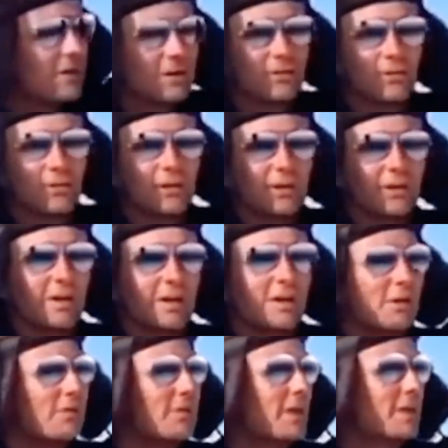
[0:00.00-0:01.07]
the United
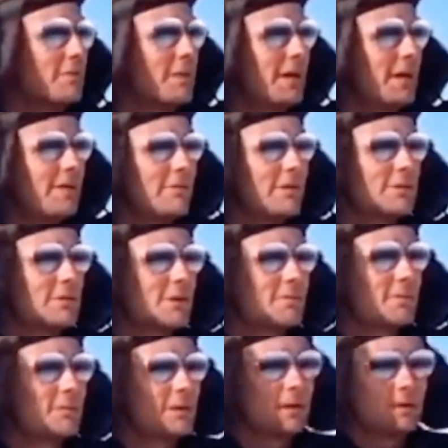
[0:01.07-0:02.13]
States Army has
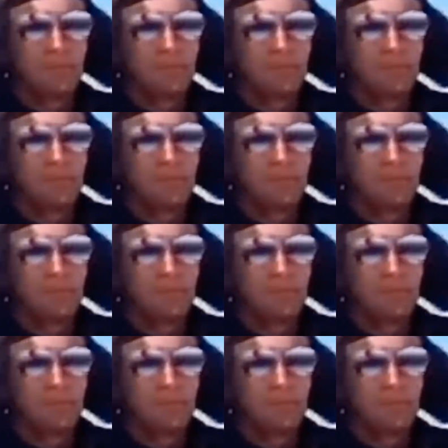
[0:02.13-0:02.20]
established